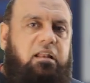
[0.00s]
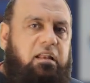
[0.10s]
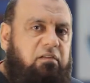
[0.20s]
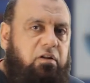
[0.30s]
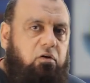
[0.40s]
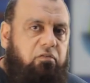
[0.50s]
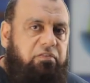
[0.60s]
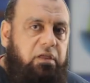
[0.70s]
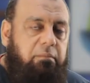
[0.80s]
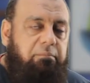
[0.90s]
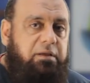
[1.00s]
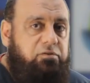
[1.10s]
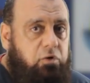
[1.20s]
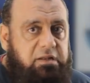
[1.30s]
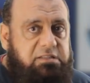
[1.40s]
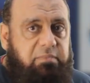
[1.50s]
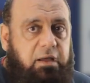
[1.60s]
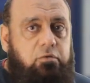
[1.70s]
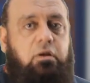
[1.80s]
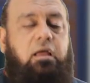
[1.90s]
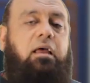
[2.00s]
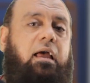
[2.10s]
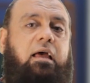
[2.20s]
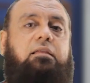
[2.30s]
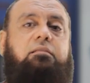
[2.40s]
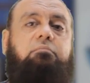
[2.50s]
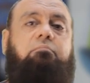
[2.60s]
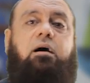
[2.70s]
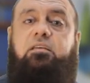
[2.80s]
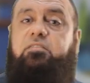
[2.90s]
level of the pectoralis minor. And by